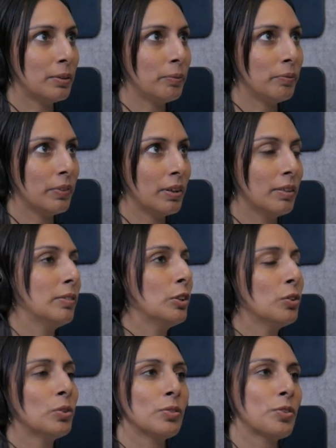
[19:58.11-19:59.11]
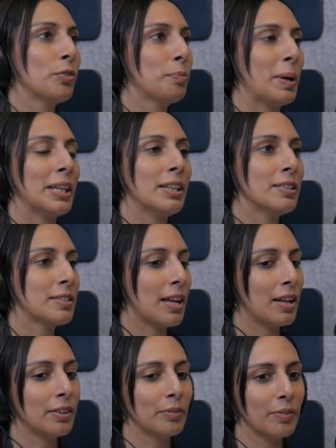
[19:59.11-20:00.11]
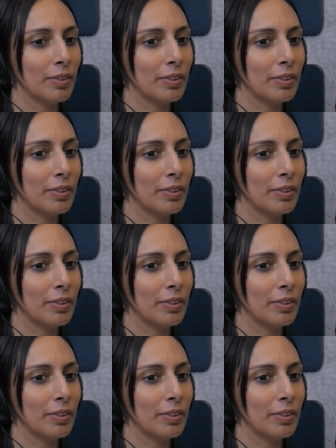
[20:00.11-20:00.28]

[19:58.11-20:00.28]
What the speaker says: so if my kids